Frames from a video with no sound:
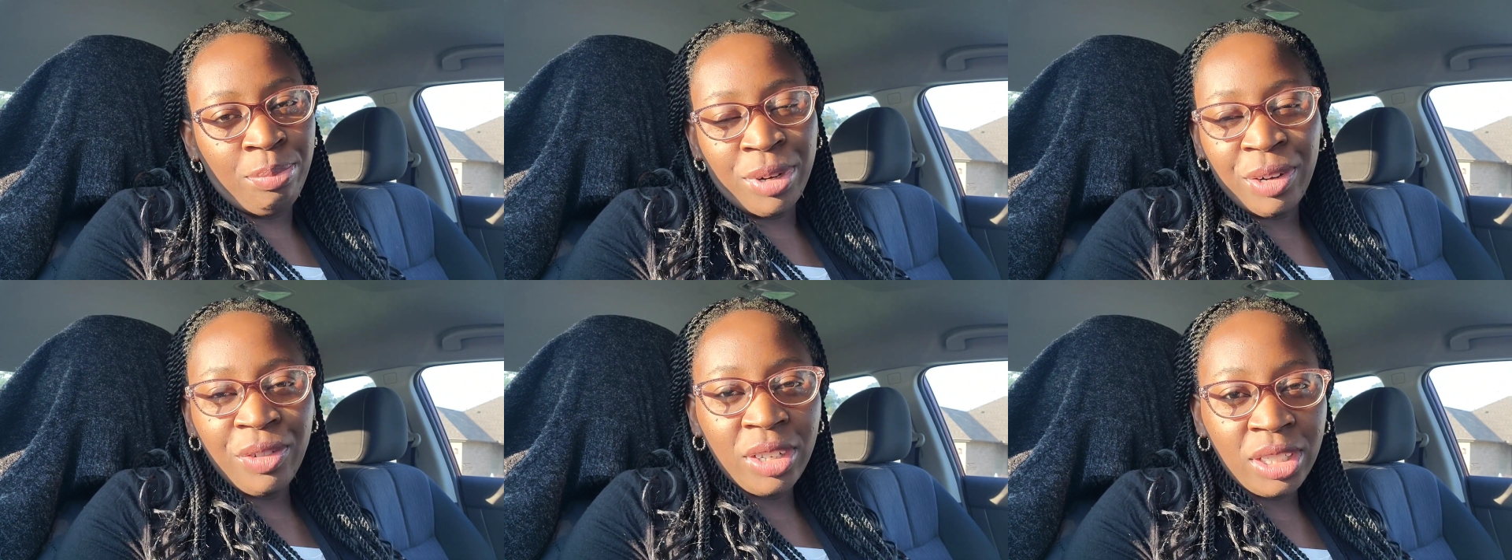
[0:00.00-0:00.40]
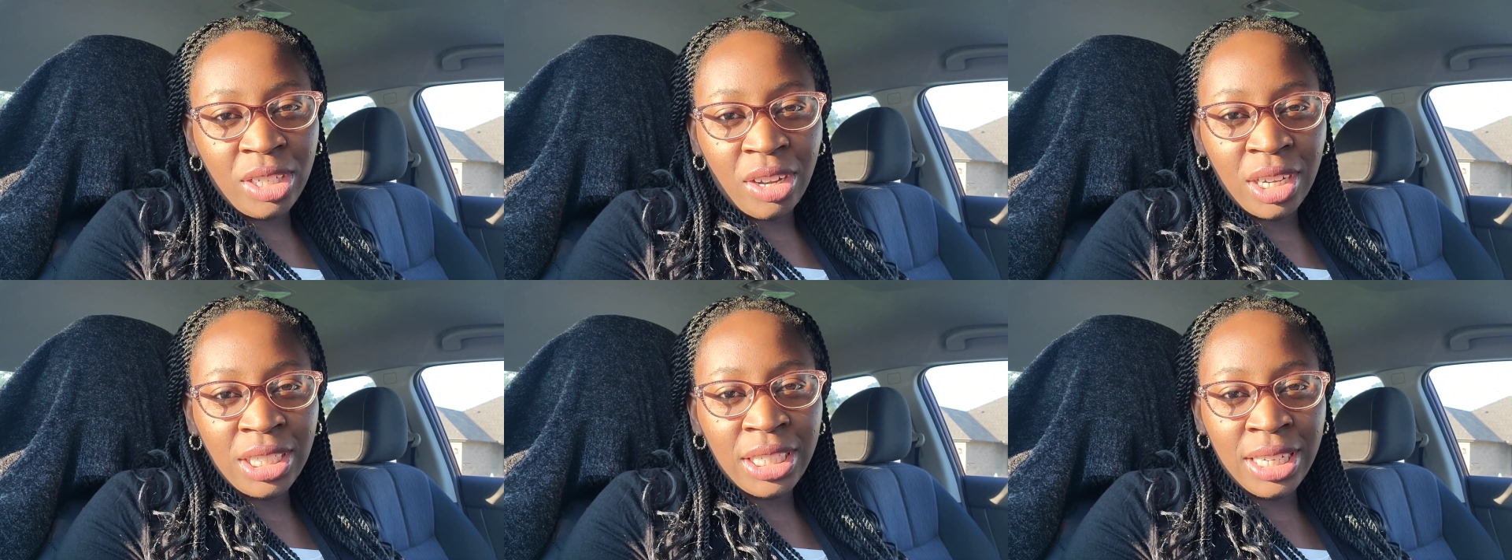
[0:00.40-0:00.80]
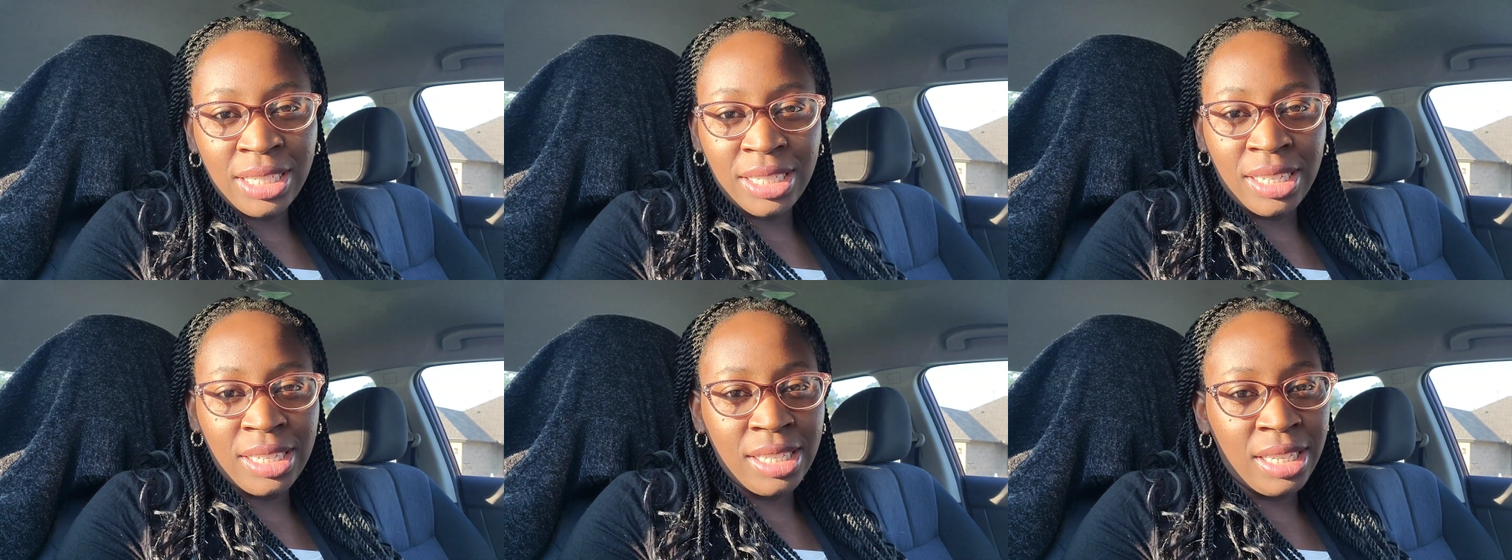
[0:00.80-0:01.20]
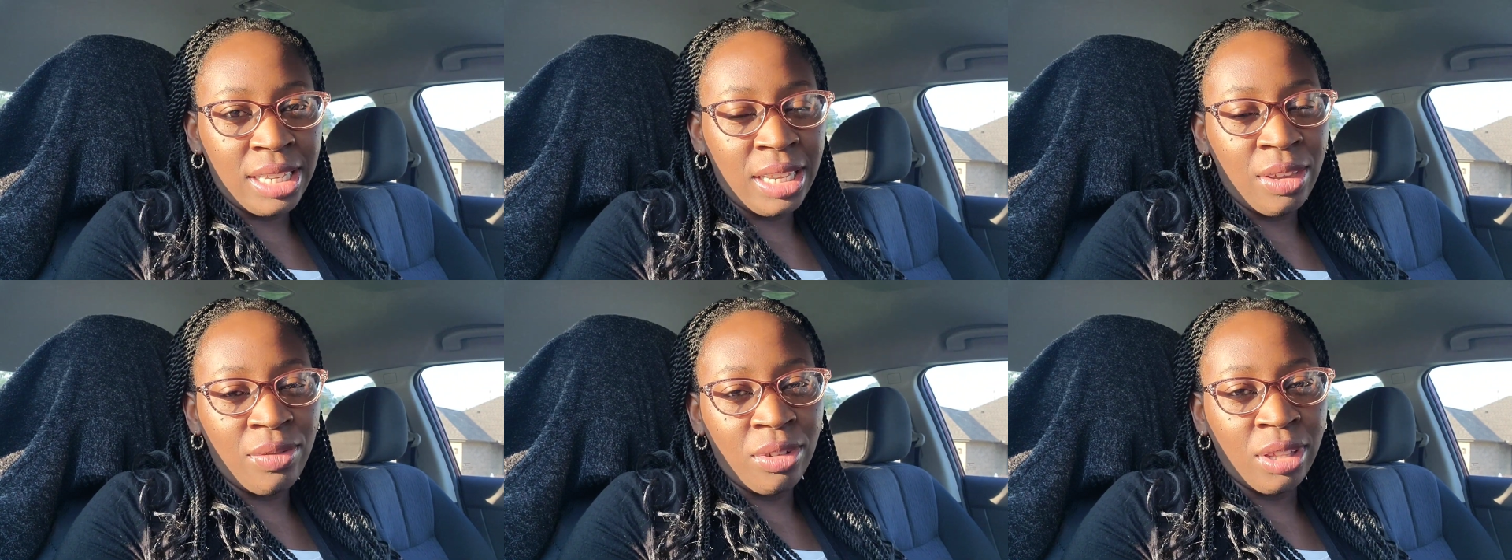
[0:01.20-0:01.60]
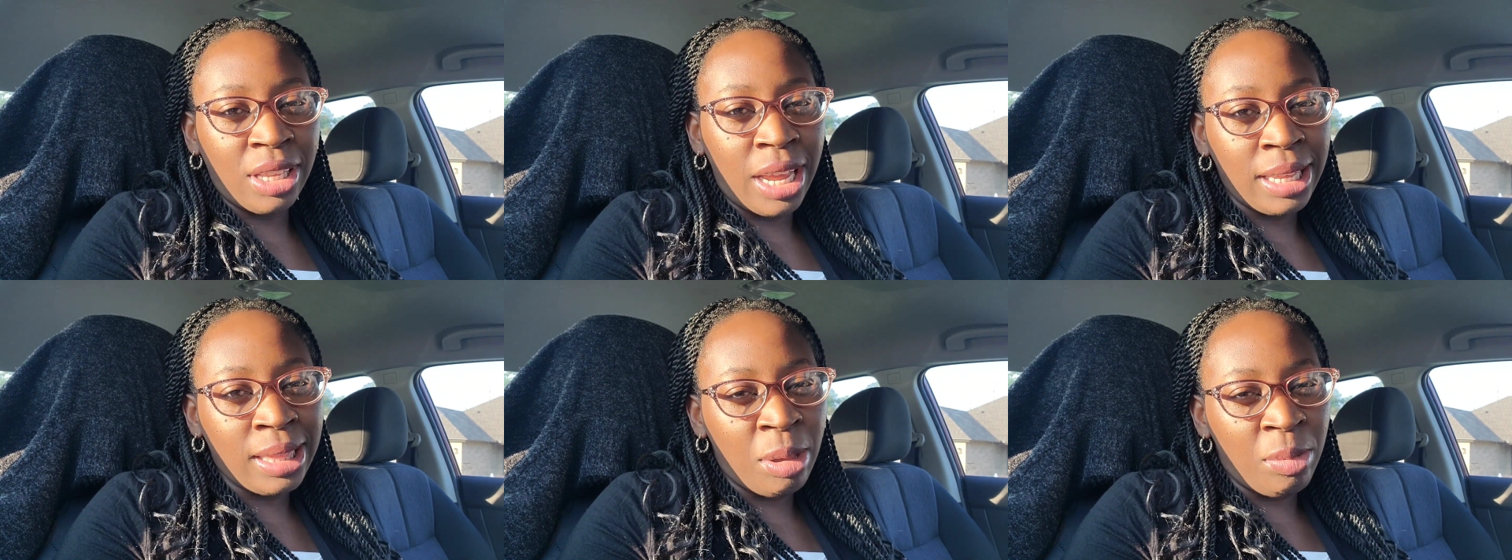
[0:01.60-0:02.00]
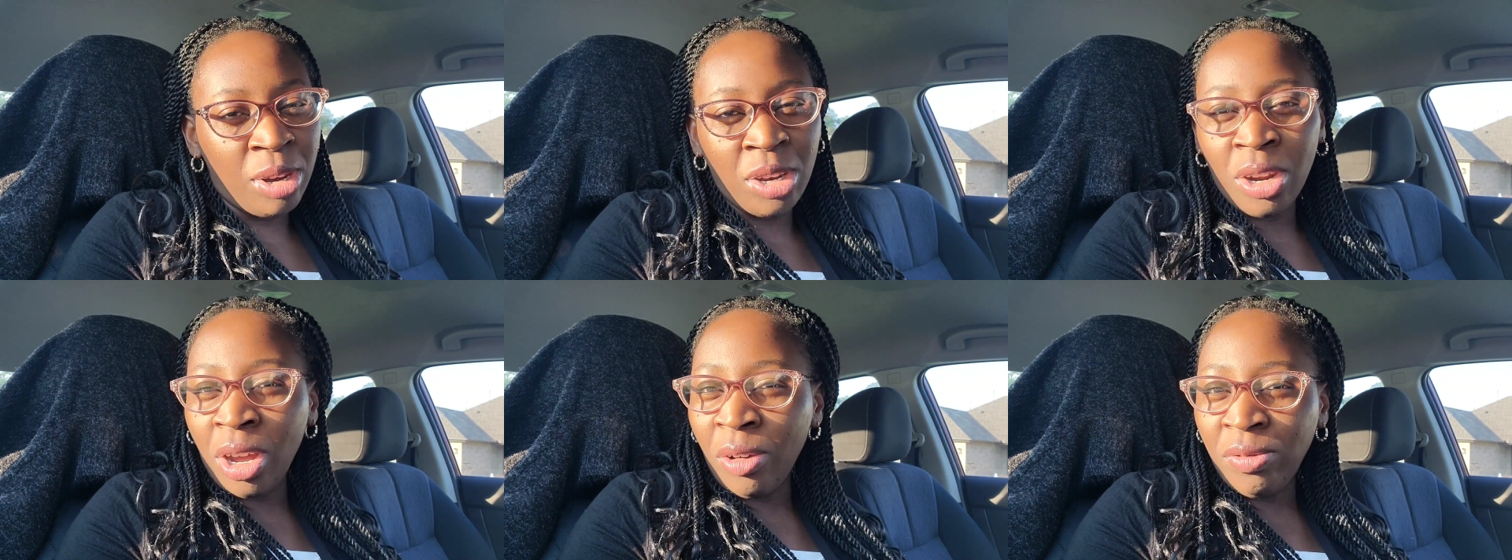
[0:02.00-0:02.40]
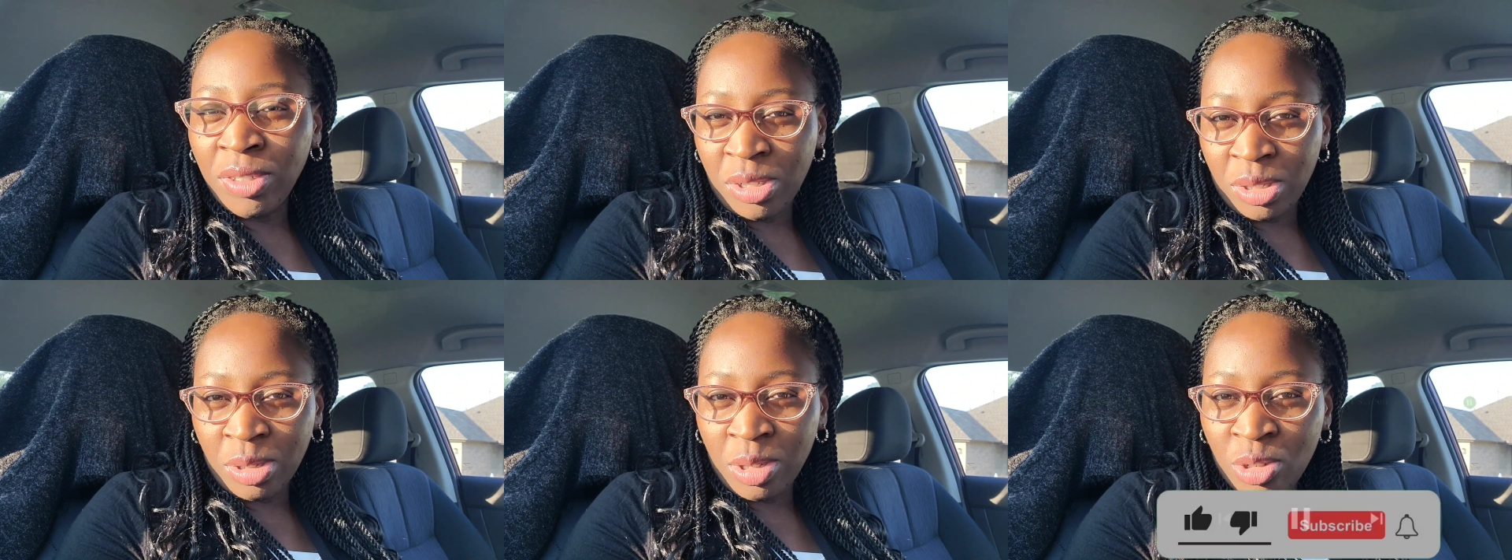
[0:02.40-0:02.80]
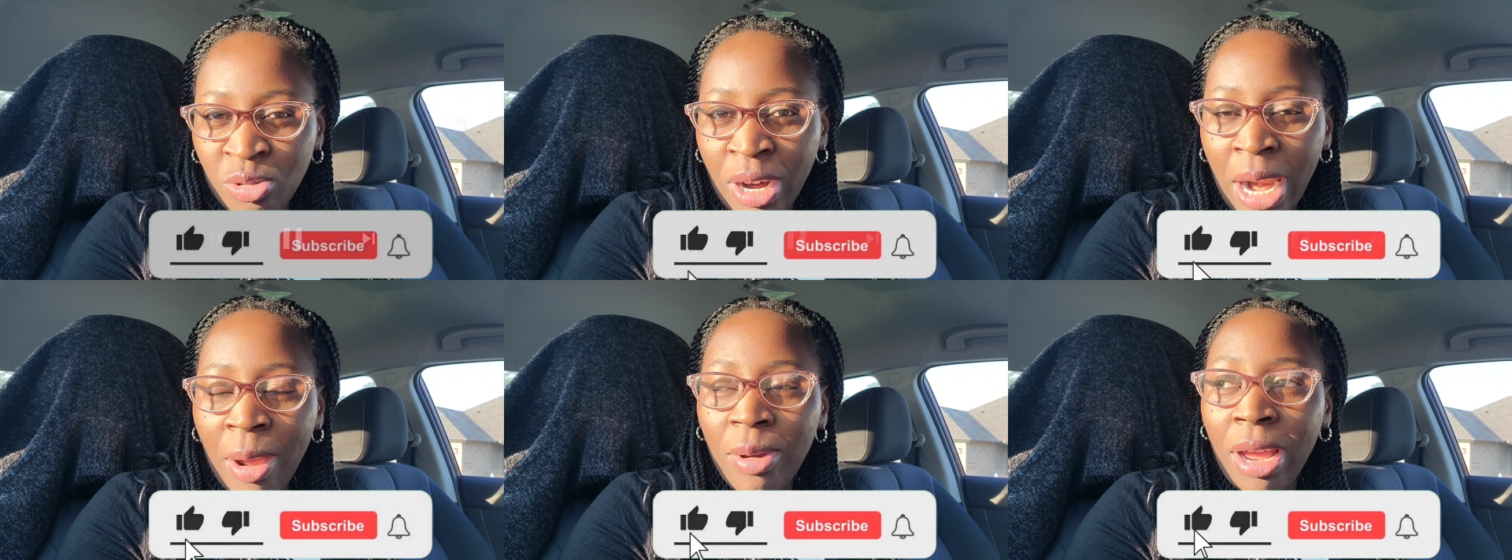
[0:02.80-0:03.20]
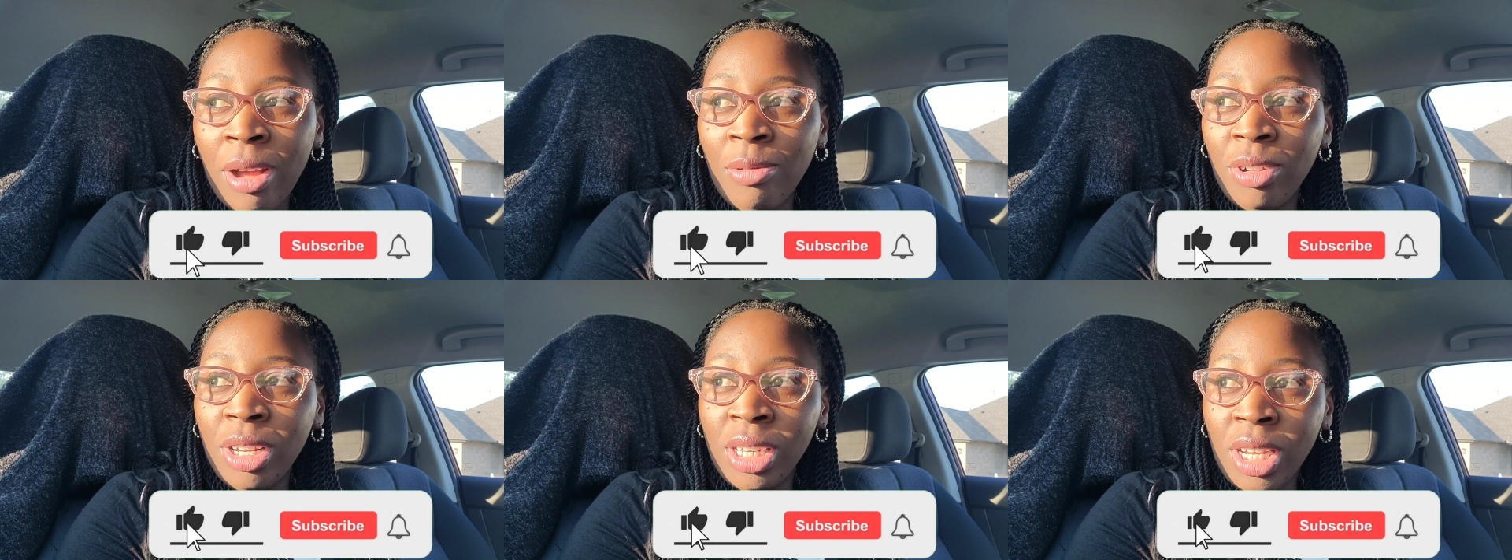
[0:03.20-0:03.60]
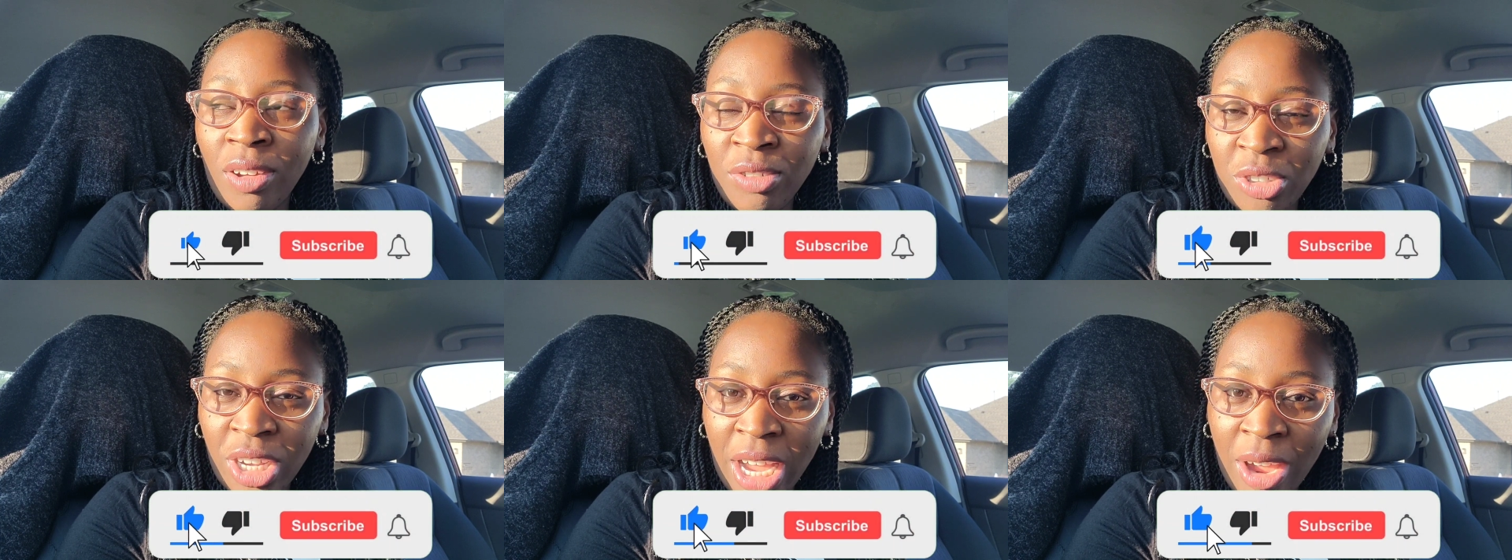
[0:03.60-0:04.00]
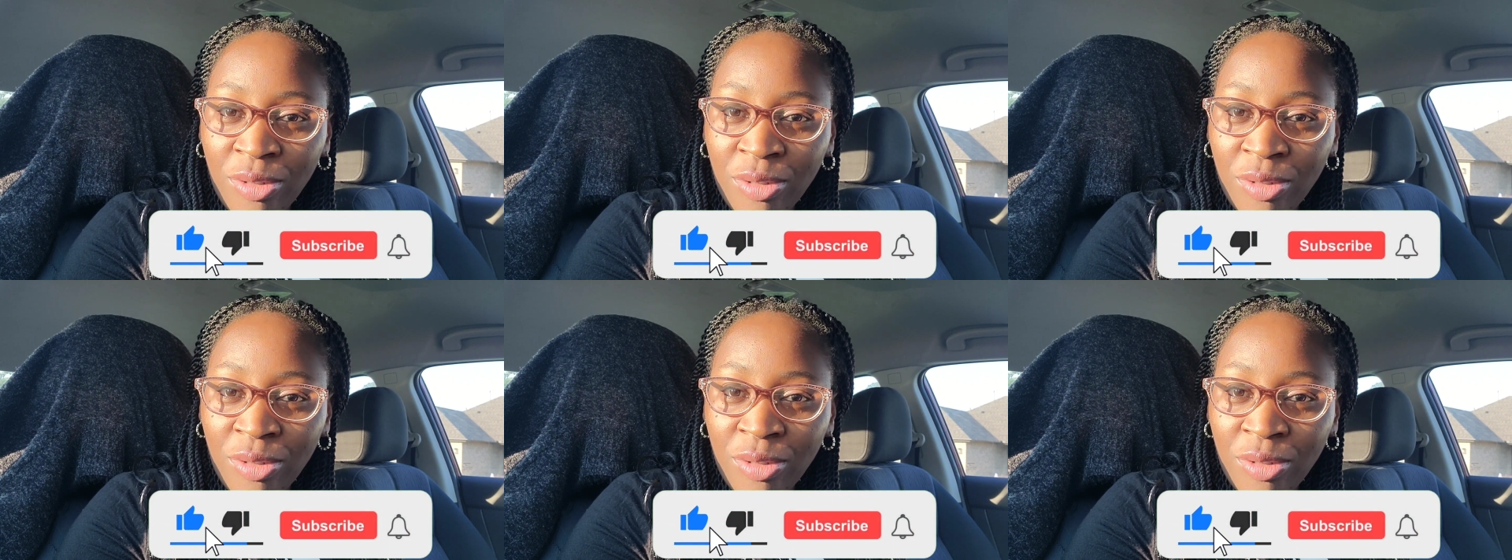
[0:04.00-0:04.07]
previous contents and see if you like them enough to subscribe i would love to